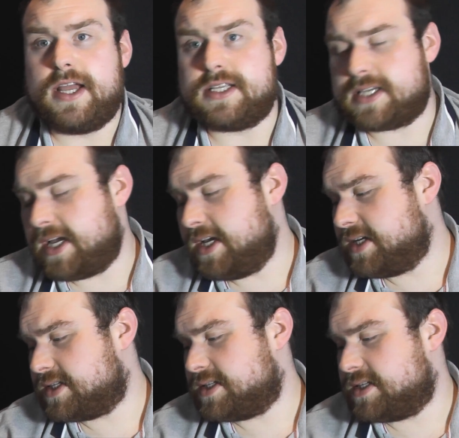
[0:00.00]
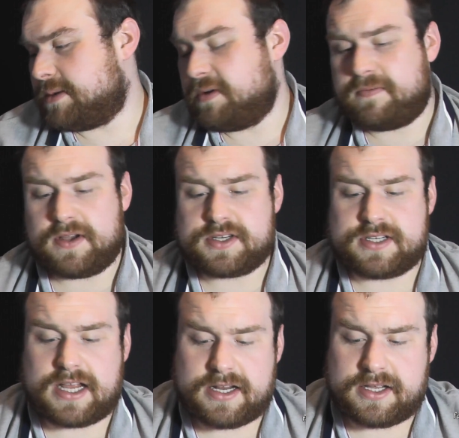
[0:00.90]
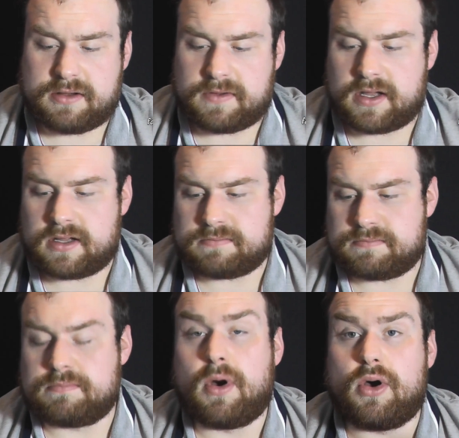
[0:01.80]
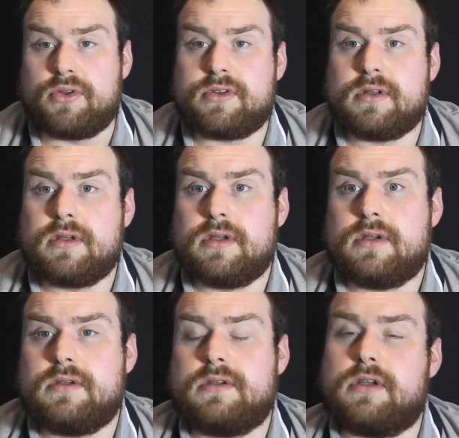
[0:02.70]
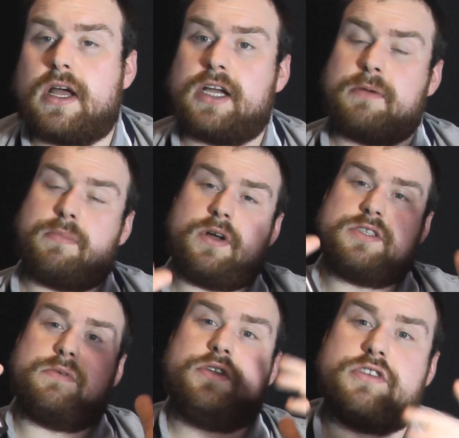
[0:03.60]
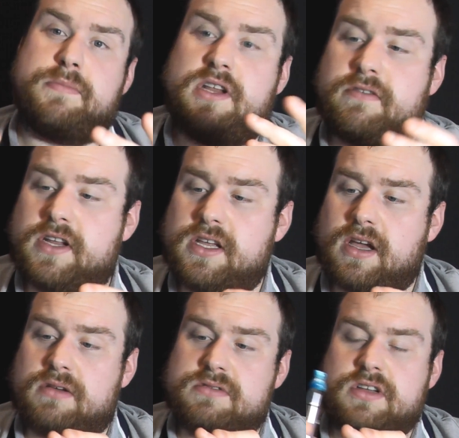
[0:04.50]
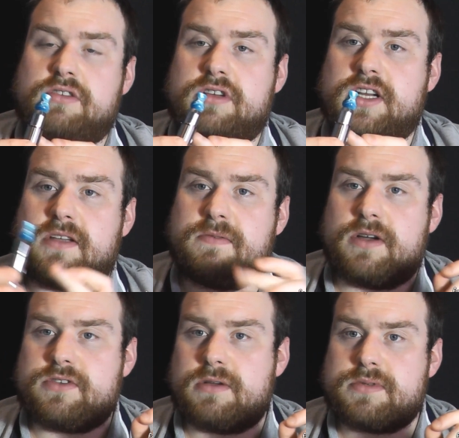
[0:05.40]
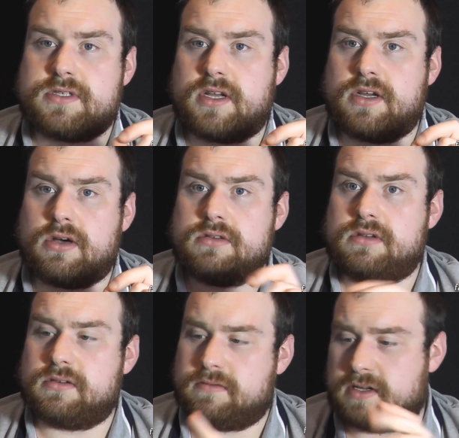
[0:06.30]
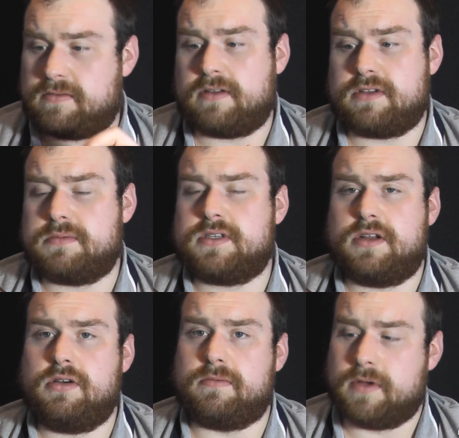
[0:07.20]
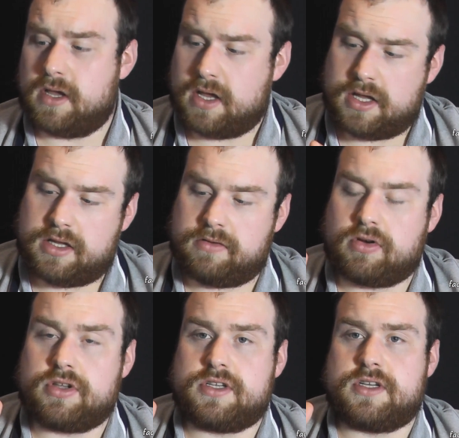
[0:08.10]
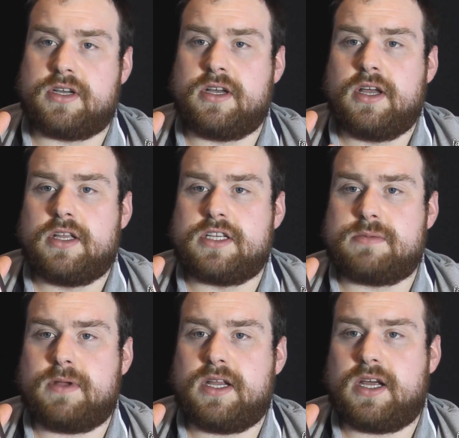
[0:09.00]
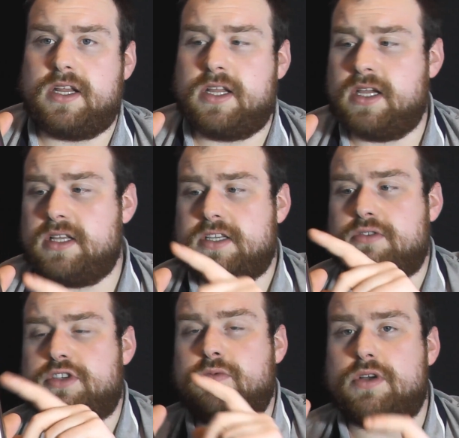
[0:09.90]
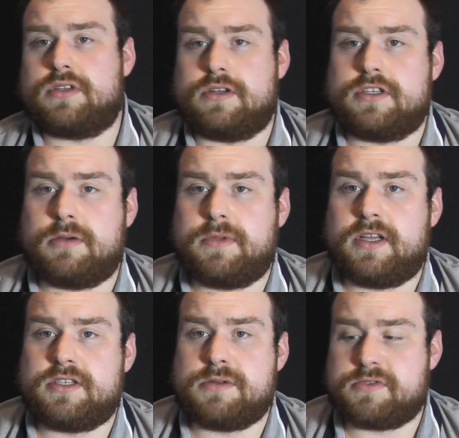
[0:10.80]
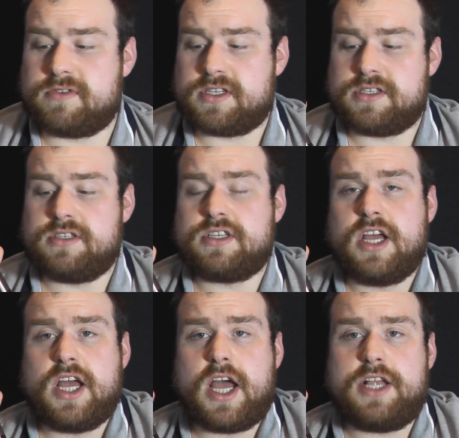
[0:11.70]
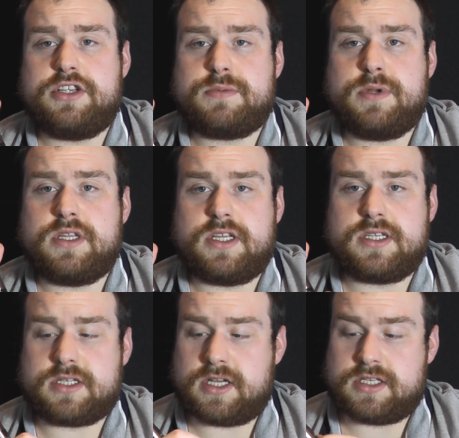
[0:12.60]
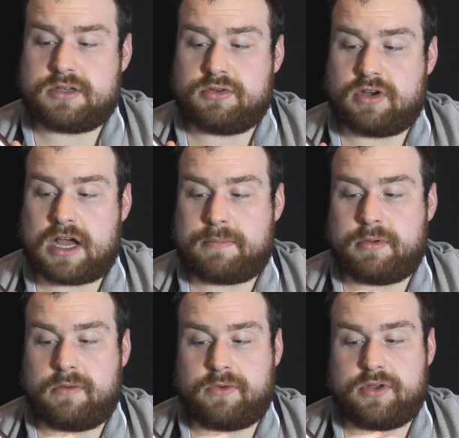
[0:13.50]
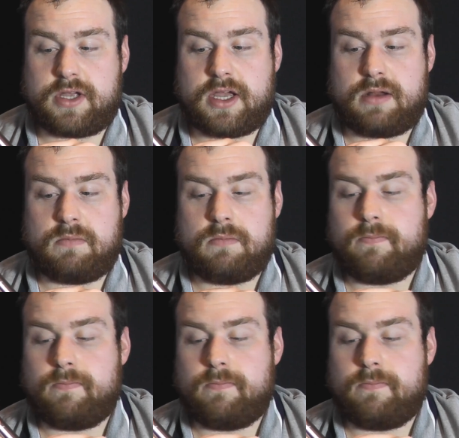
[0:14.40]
it takes some of the functionality of a mod and combines it with the usability of an eGo. So you click it 5 times to turn it on, click it 5 times to turn it off. You've got the display down here, it tells you what's on the top there in terms of resistance, and you spin this until you're happy with what you're getting.